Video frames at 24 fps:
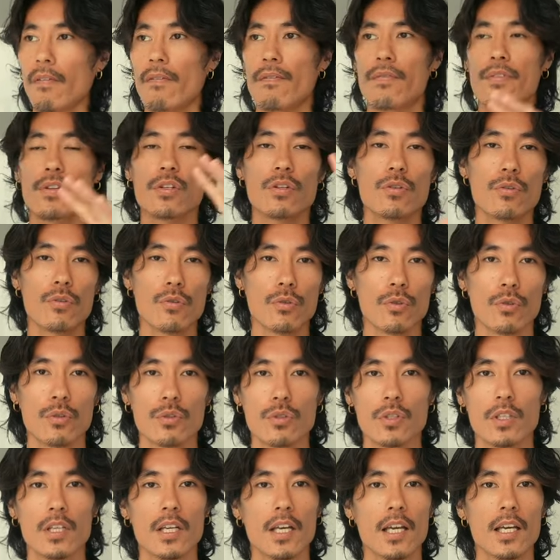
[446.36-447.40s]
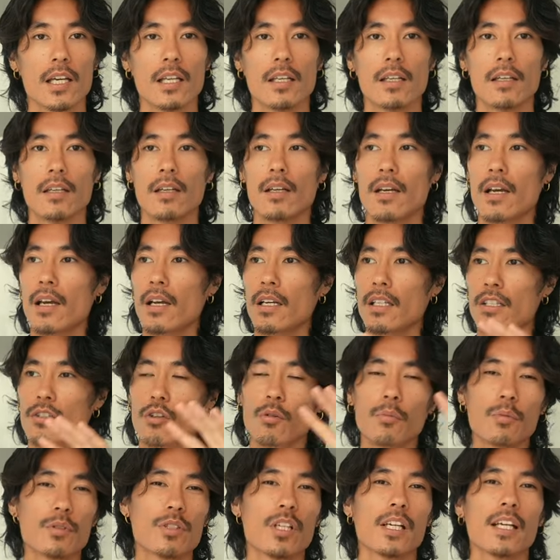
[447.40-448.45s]
views, and it's
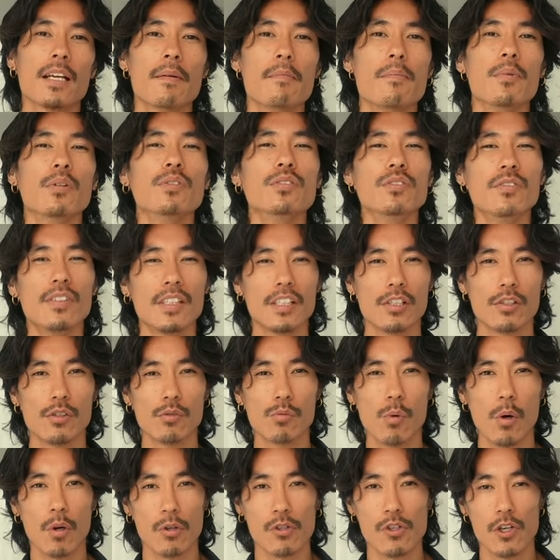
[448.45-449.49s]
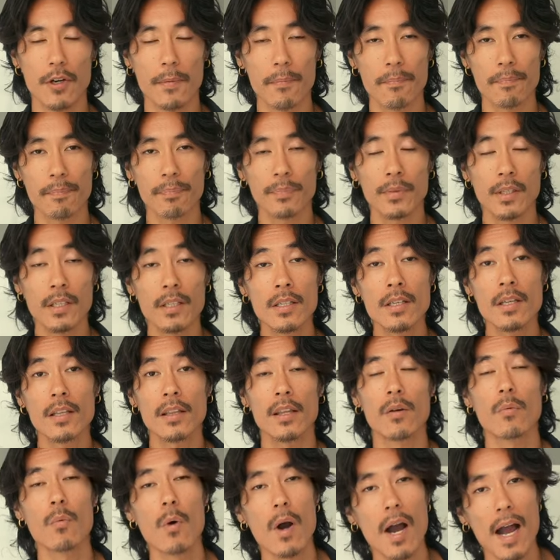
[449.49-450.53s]
almost like a movie you're watching,
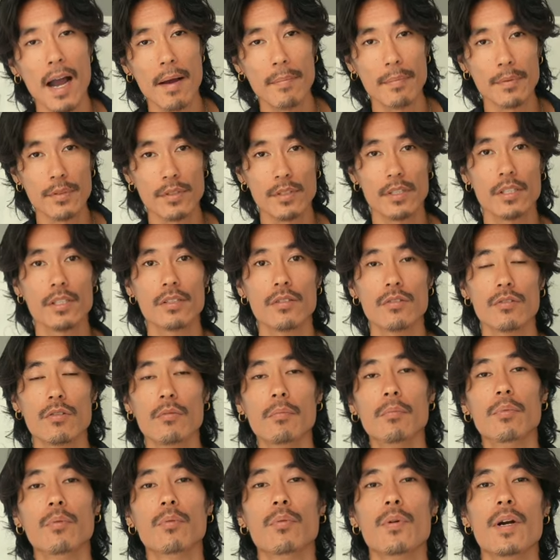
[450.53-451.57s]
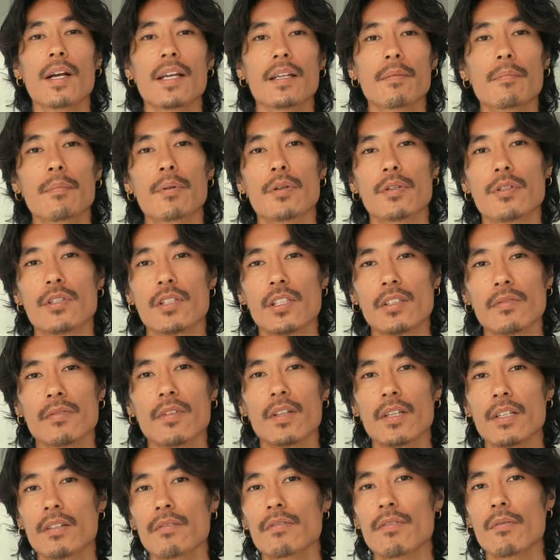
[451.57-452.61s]
then what happens is your brain perceives
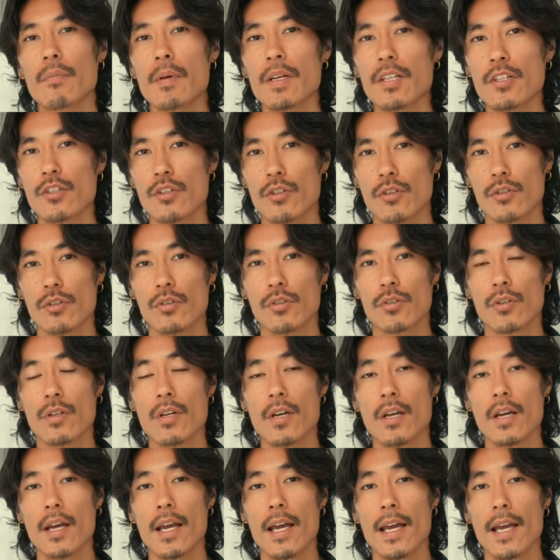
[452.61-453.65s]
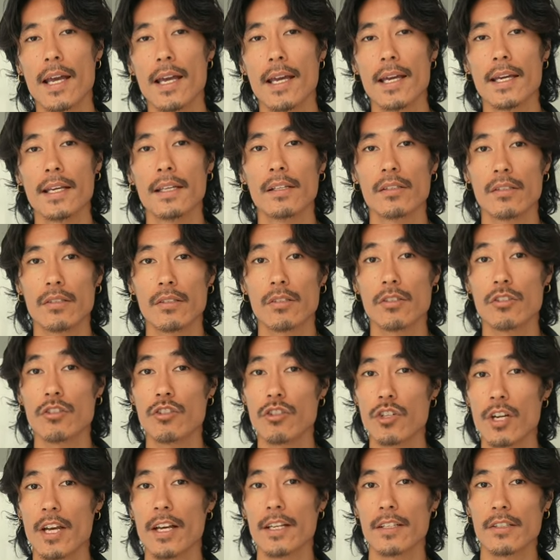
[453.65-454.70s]
that information and
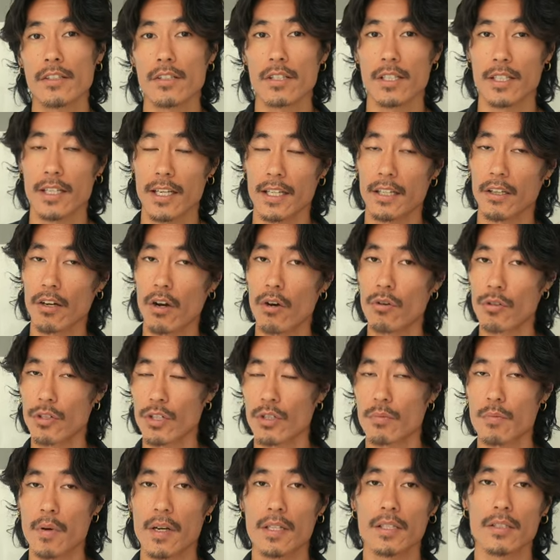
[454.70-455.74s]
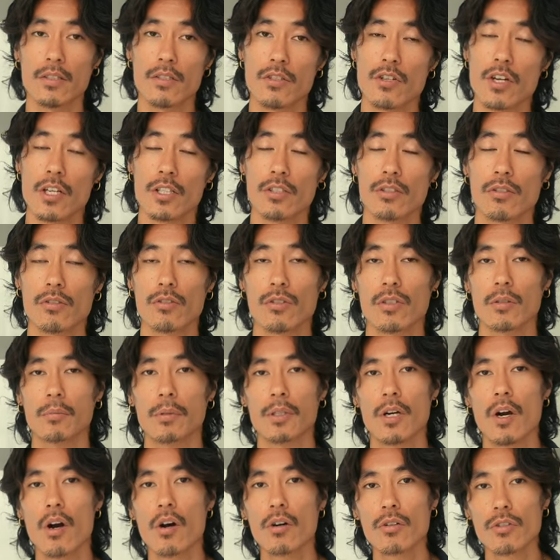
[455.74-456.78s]
suggest, again, conscious mind suggests your
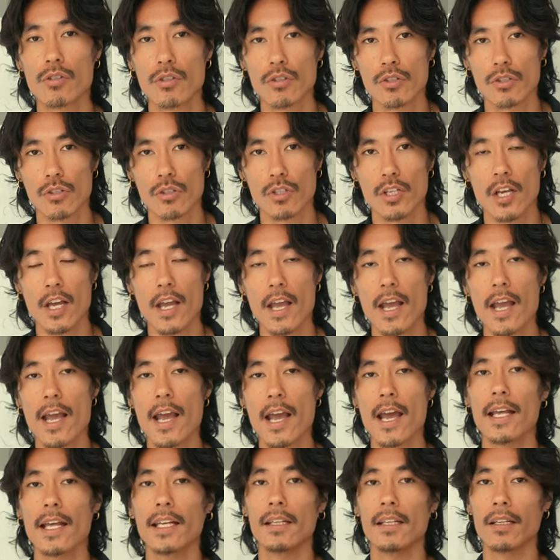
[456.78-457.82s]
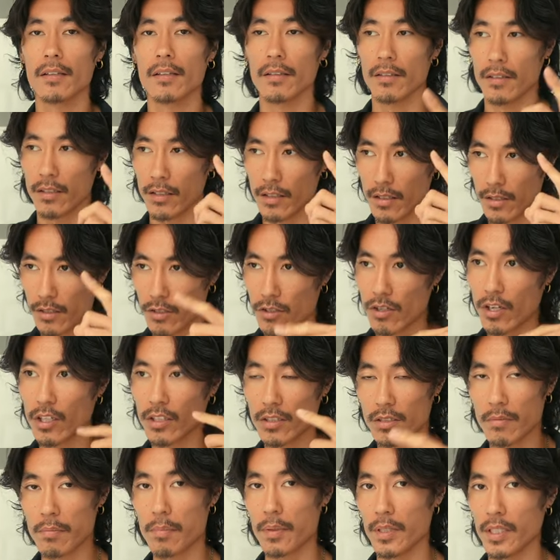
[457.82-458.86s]
subconscious, and then start
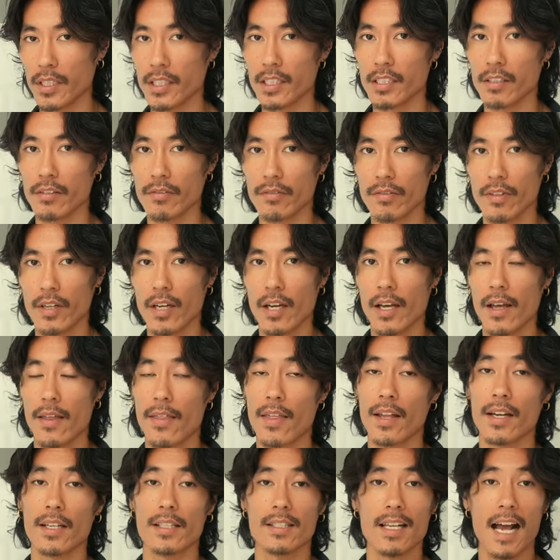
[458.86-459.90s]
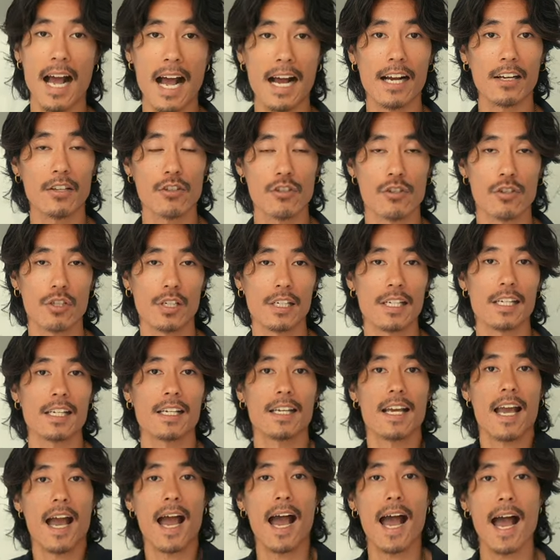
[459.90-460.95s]
to believe that is actually
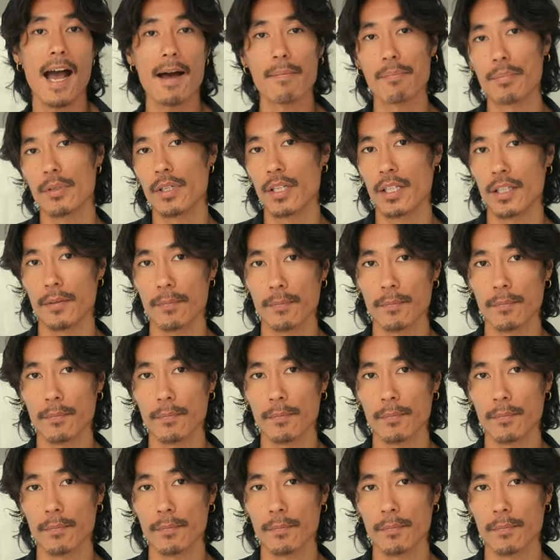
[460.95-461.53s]
happening.